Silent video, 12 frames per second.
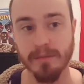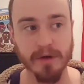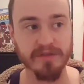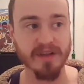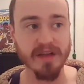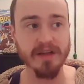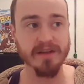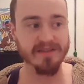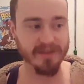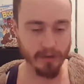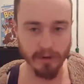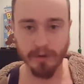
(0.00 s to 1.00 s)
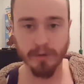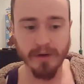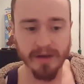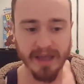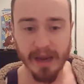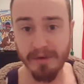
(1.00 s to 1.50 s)
The most solo
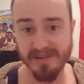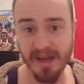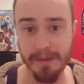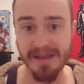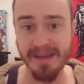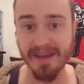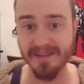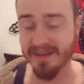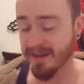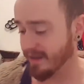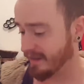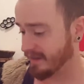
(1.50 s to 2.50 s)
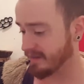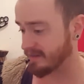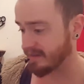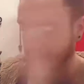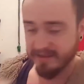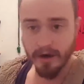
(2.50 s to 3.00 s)
camera time he gets
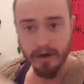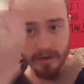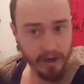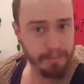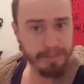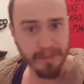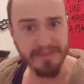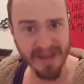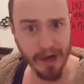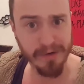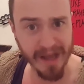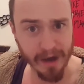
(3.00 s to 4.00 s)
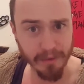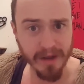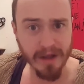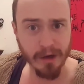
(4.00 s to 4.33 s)
is on up, up, down, down.